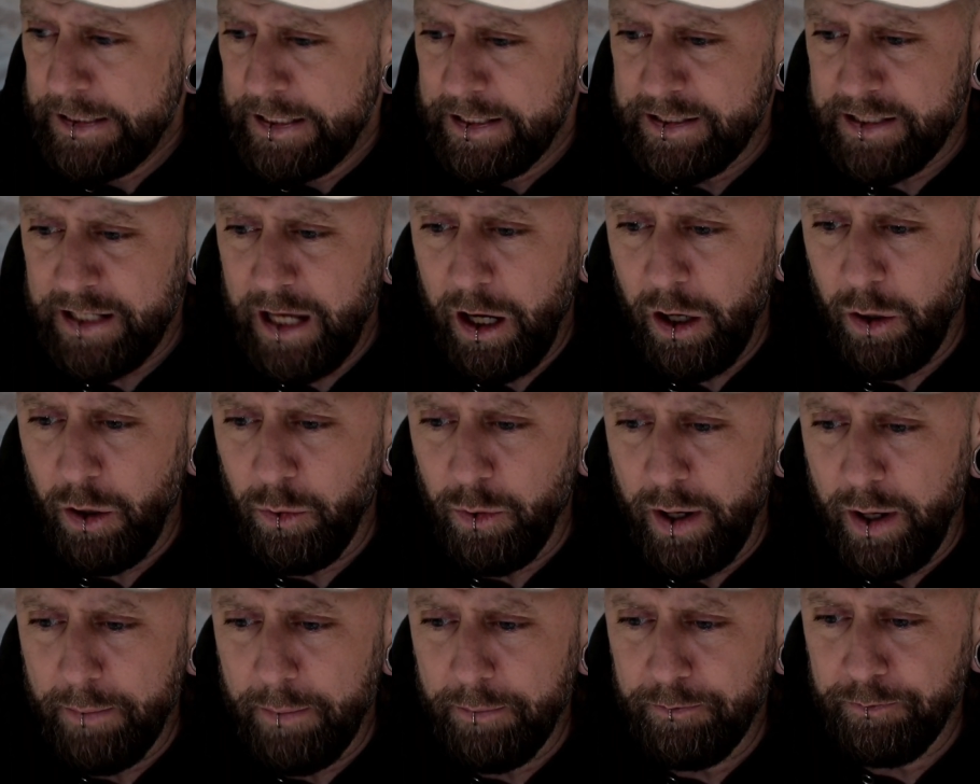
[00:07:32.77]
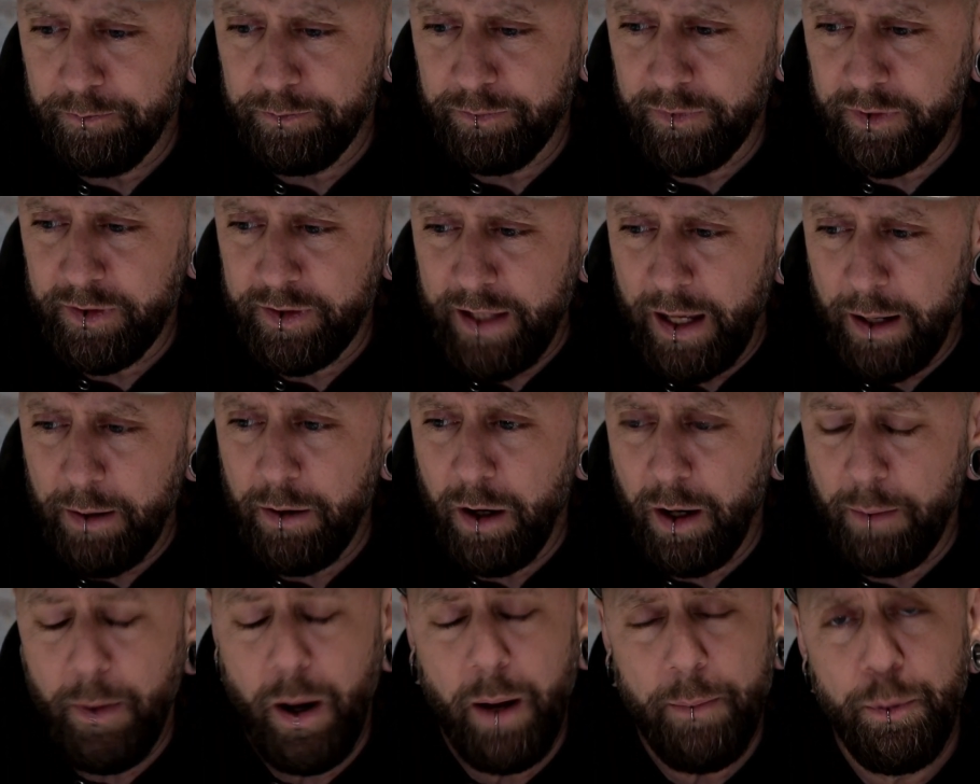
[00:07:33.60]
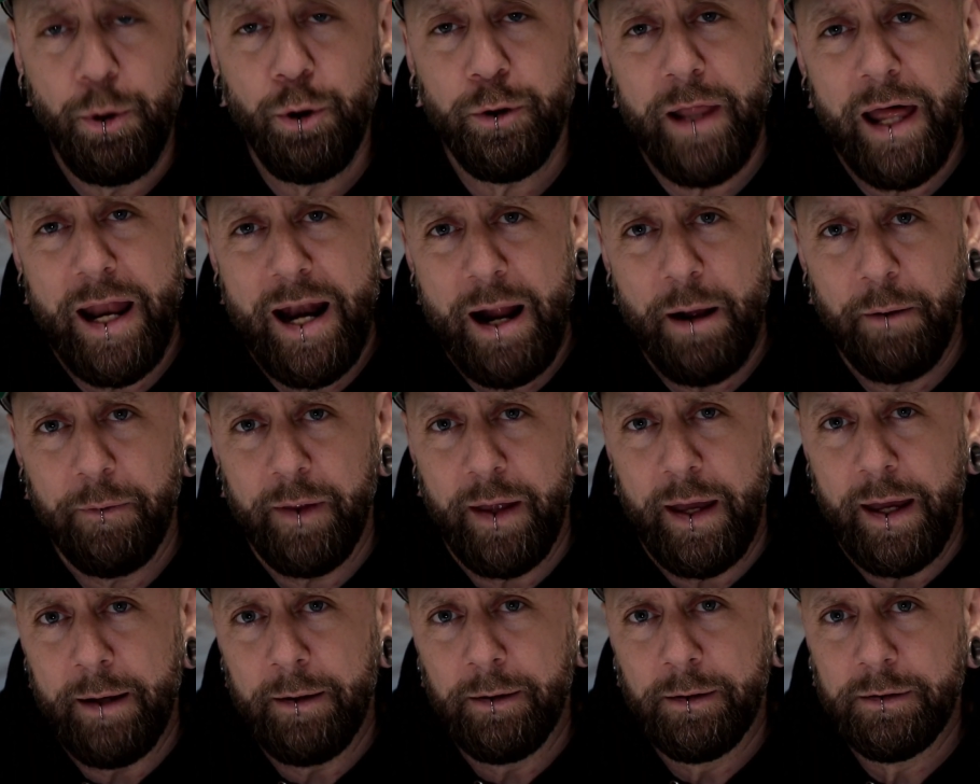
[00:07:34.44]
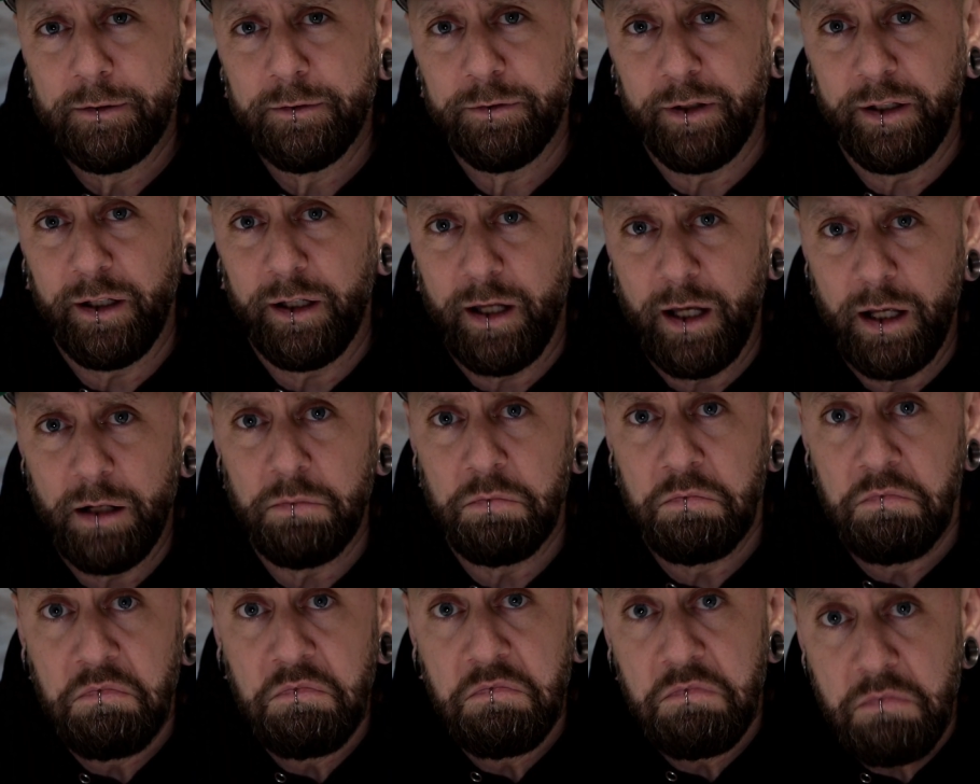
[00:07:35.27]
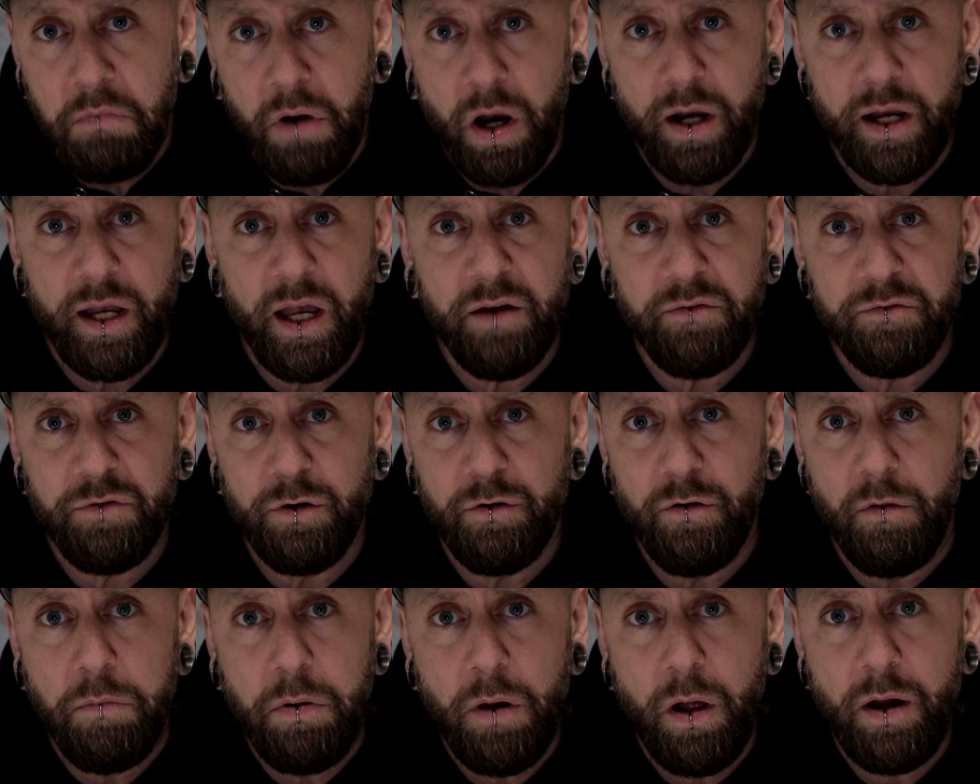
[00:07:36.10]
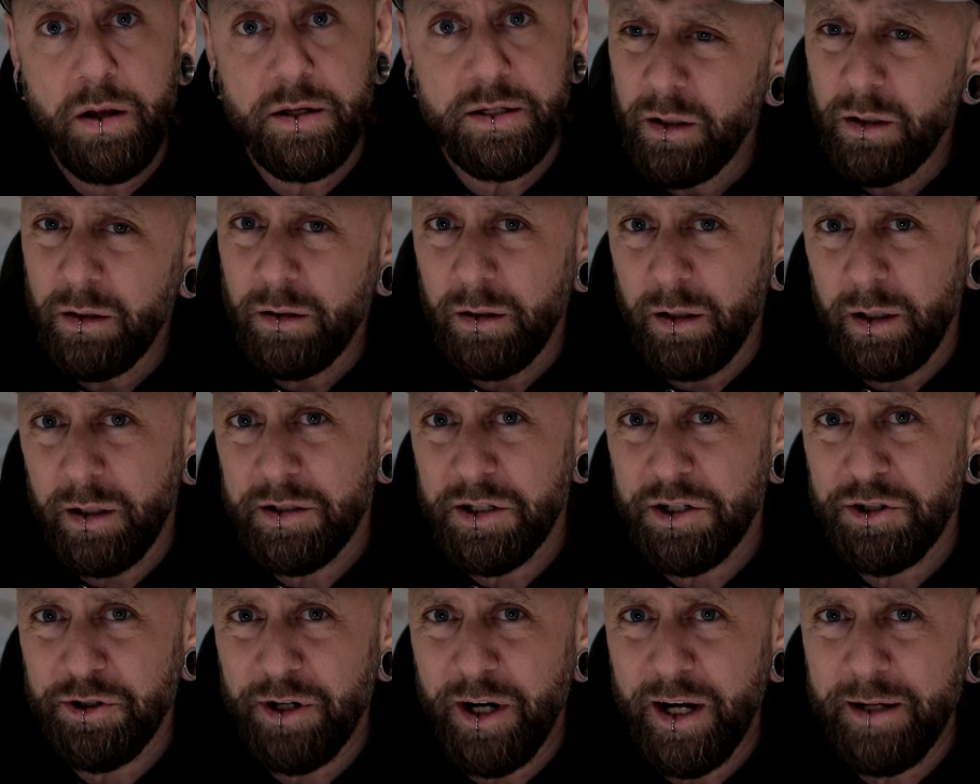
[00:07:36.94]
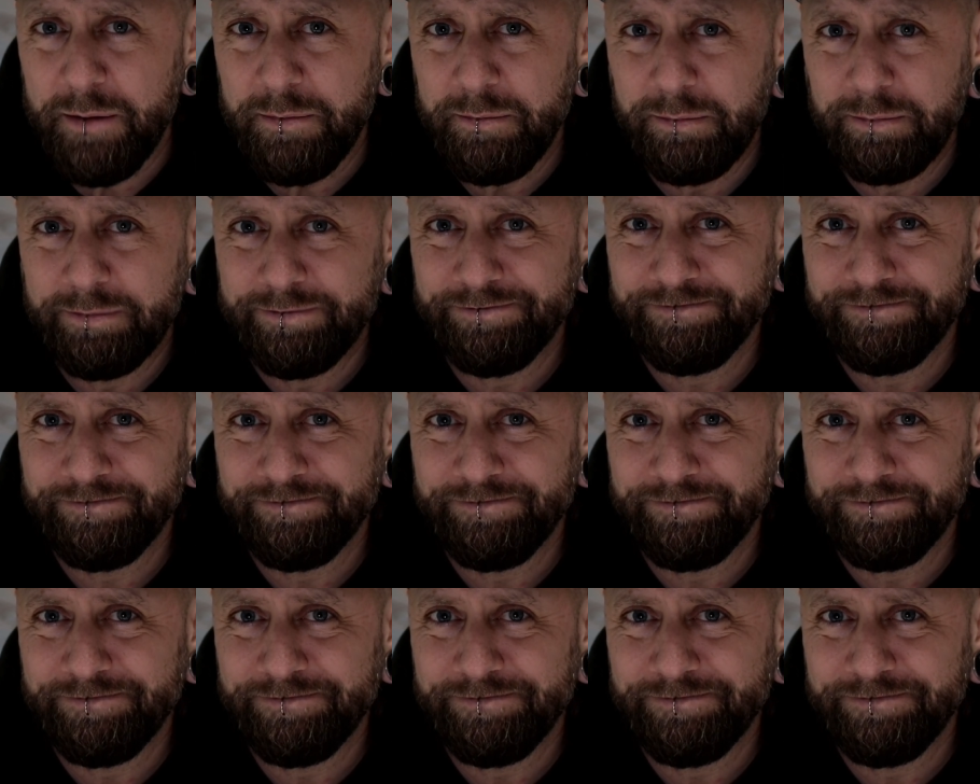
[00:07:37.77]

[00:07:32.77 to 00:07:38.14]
So that I put that out there, thinking might get a few replies here. There's a train.